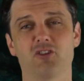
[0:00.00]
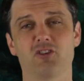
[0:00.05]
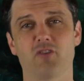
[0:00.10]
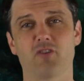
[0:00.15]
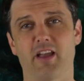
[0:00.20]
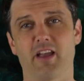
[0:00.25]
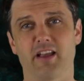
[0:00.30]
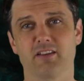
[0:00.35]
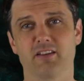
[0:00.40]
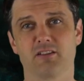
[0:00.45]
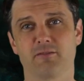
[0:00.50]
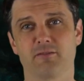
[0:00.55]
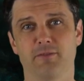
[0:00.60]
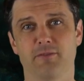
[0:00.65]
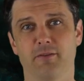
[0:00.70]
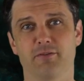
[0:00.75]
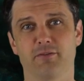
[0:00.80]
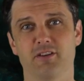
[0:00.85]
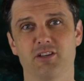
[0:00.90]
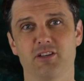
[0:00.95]
& Dragons
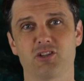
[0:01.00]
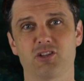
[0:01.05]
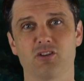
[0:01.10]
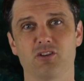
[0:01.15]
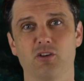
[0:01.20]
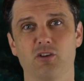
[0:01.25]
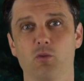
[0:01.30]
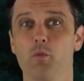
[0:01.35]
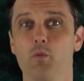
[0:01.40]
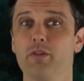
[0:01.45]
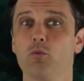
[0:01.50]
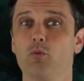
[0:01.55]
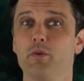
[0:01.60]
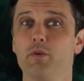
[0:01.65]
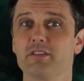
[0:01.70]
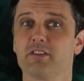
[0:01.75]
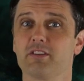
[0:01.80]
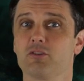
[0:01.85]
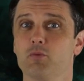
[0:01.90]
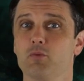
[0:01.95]
5th edition, with
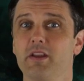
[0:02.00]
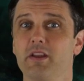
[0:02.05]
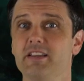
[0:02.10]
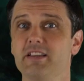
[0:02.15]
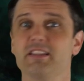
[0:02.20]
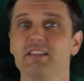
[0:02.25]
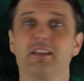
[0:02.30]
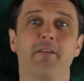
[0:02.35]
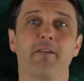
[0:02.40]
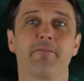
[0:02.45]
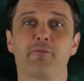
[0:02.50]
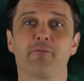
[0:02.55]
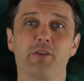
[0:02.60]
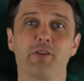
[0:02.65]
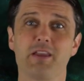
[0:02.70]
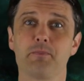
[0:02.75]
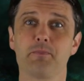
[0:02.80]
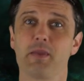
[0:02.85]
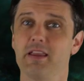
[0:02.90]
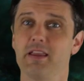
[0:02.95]
Wizards releasing a
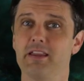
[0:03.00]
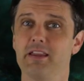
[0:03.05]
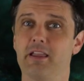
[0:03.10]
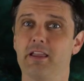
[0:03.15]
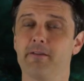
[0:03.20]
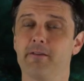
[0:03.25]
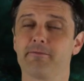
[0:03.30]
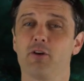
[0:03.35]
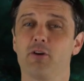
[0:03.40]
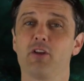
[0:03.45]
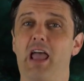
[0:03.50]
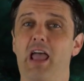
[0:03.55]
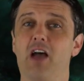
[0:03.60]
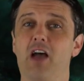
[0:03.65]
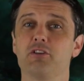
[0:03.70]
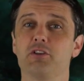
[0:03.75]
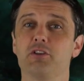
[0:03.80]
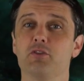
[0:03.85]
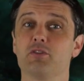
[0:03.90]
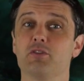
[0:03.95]
free PDF on
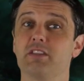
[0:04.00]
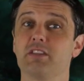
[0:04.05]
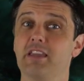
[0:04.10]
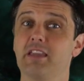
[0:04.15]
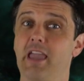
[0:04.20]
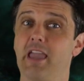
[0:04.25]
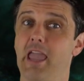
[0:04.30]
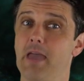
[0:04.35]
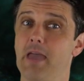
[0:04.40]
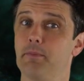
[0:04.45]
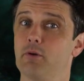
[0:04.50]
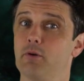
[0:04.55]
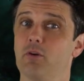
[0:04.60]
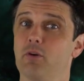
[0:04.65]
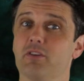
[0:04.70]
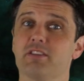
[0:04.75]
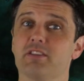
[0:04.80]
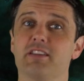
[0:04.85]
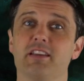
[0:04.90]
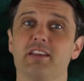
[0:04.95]
how to use the
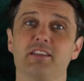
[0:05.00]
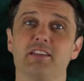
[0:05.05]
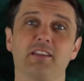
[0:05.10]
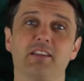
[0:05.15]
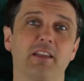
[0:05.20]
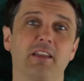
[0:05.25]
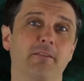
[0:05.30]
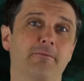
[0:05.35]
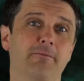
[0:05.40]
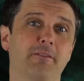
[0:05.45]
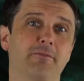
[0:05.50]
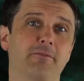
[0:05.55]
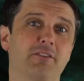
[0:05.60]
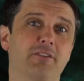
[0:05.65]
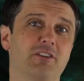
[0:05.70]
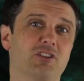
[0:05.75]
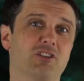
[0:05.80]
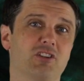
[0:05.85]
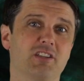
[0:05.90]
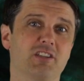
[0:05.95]
Eberron setting in 5th
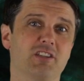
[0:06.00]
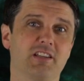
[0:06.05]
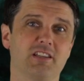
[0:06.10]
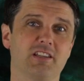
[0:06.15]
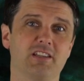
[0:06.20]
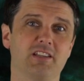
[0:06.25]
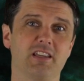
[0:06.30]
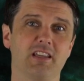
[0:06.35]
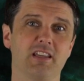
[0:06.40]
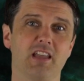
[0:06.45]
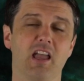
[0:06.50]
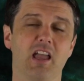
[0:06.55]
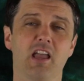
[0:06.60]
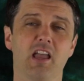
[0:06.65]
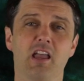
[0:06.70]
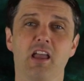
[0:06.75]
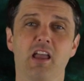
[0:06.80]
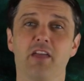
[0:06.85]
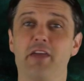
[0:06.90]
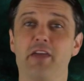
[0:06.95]
edition D&D.
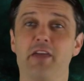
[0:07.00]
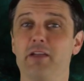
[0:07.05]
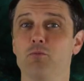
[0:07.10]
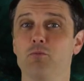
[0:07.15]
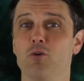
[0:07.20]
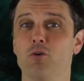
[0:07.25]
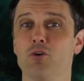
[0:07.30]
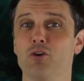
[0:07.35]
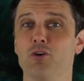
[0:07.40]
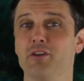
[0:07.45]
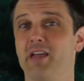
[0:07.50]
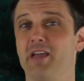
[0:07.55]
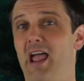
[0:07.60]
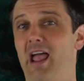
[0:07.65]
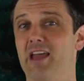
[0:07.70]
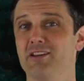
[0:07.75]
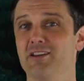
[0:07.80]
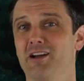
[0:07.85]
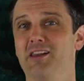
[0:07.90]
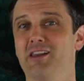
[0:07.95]
They warn,
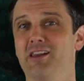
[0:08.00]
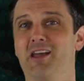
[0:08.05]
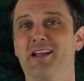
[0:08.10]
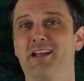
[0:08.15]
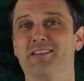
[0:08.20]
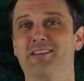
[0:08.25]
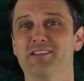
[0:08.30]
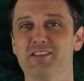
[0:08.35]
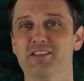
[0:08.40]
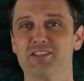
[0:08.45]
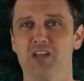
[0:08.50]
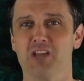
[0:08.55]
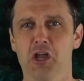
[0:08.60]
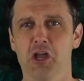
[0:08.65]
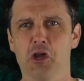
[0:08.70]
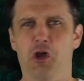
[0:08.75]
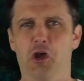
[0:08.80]
and I like this,